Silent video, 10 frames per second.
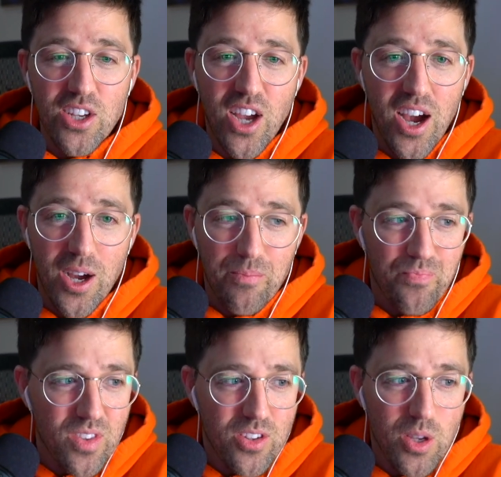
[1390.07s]
um,
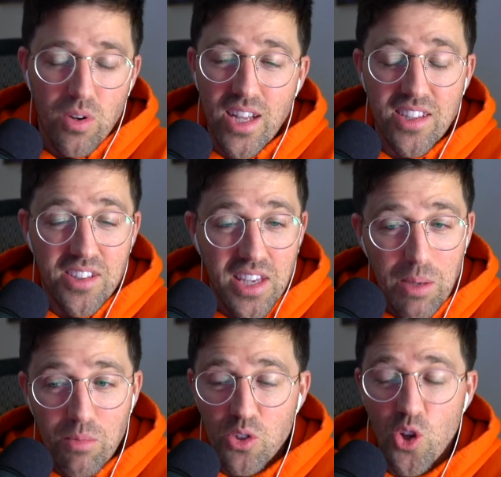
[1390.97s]
someone at the
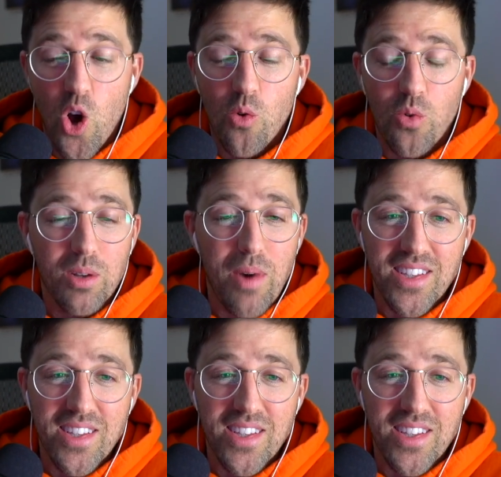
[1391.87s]
team saw one of my